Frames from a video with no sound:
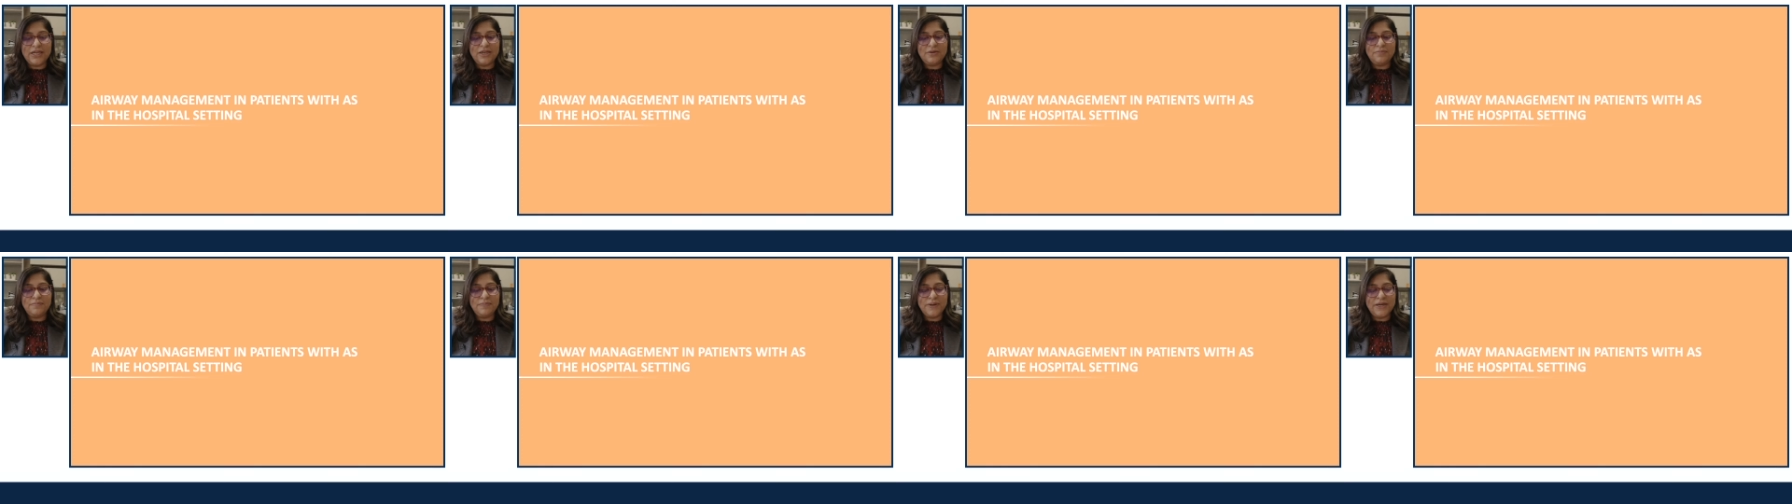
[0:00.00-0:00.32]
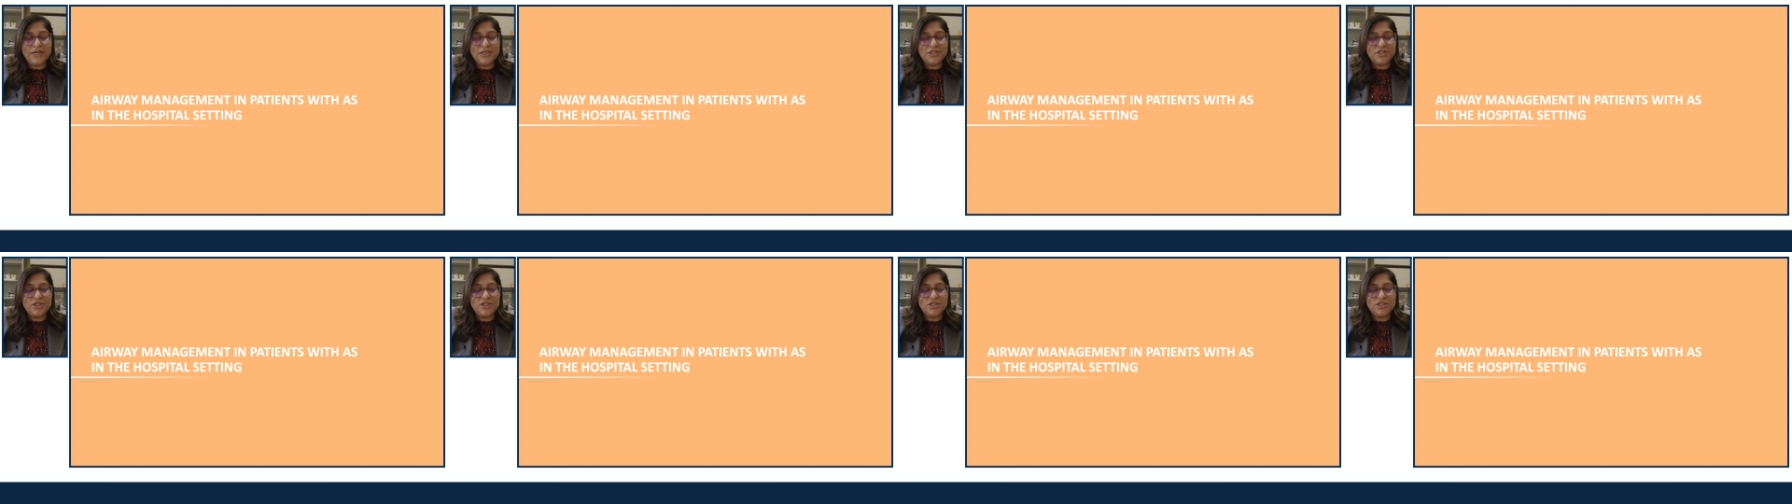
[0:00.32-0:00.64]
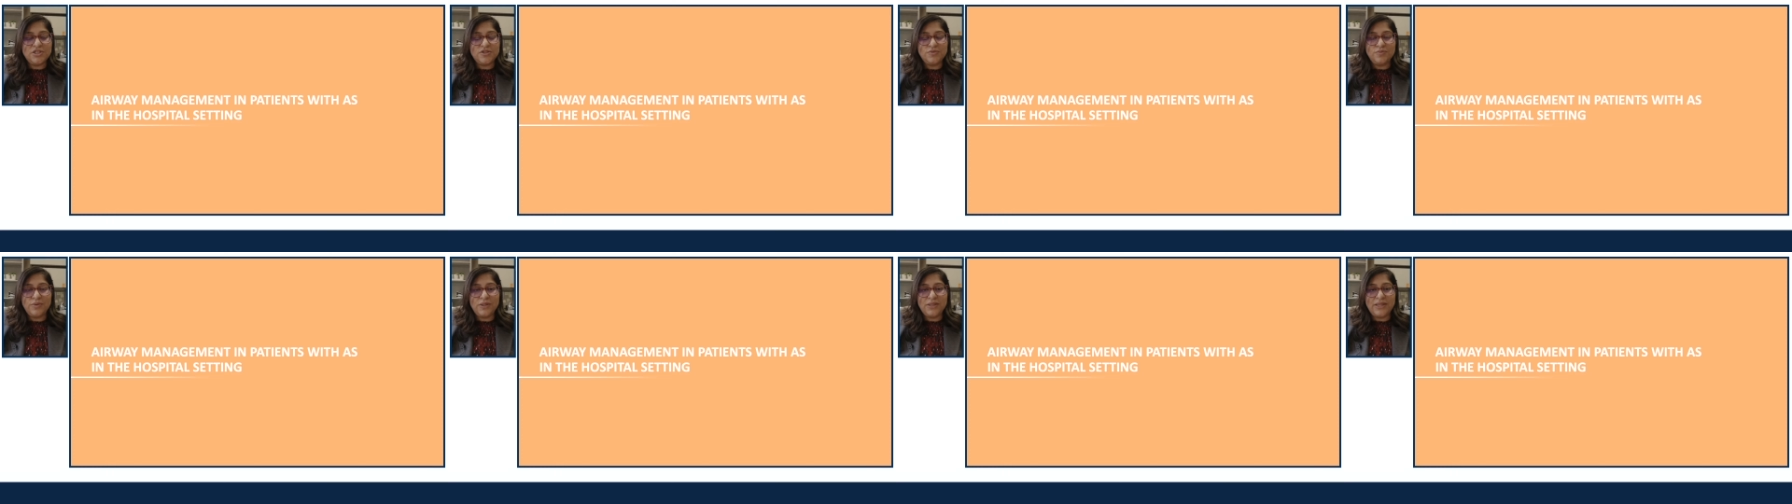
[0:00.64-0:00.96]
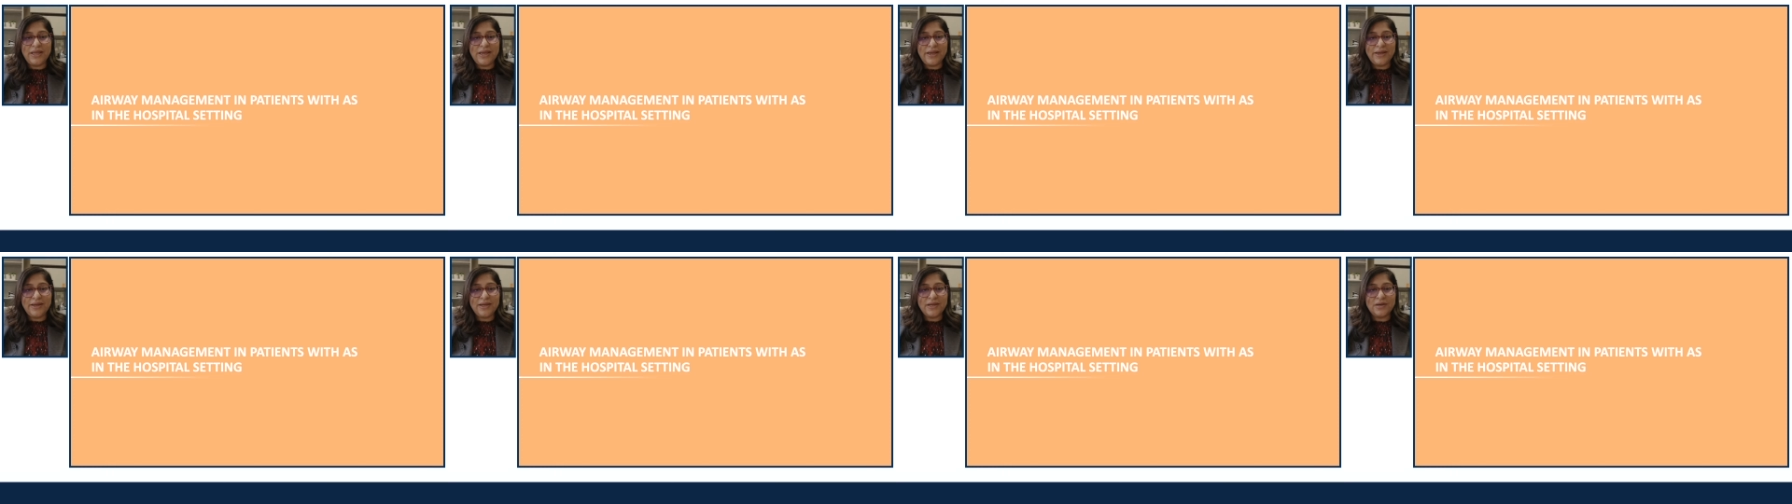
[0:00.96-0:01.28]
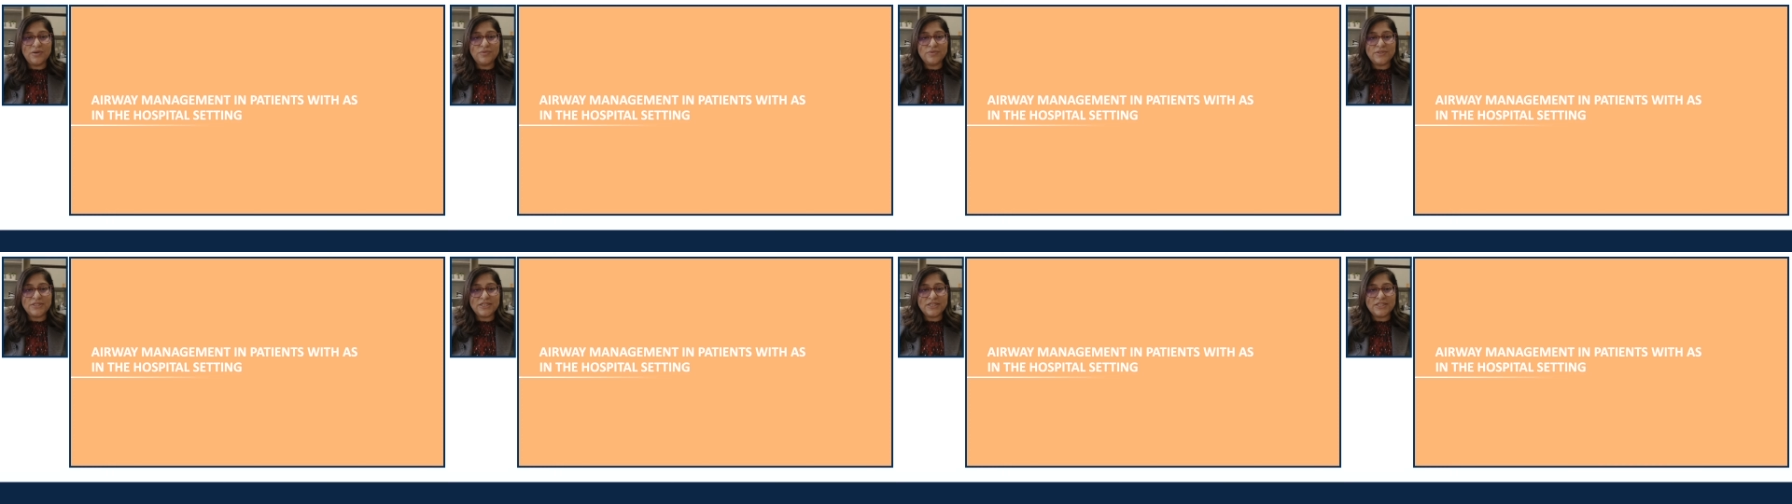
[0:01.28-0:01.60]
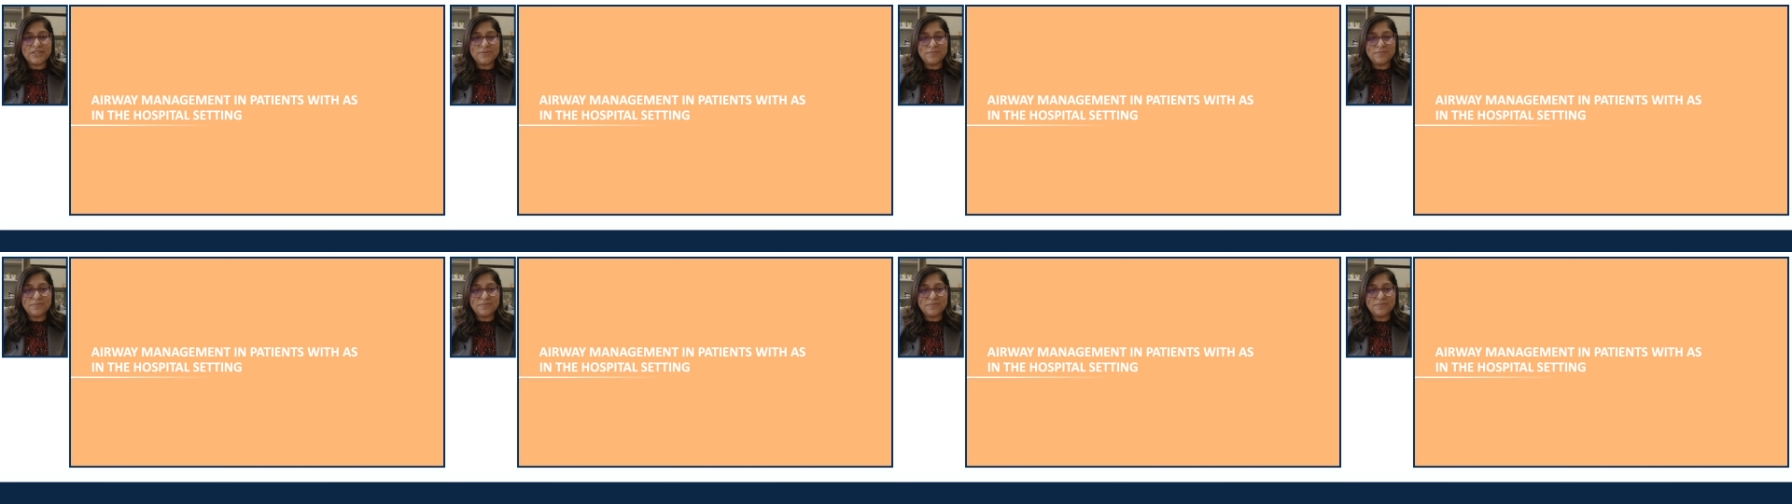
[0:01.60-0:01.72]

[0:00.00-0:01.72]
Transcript: in patients with ankylosing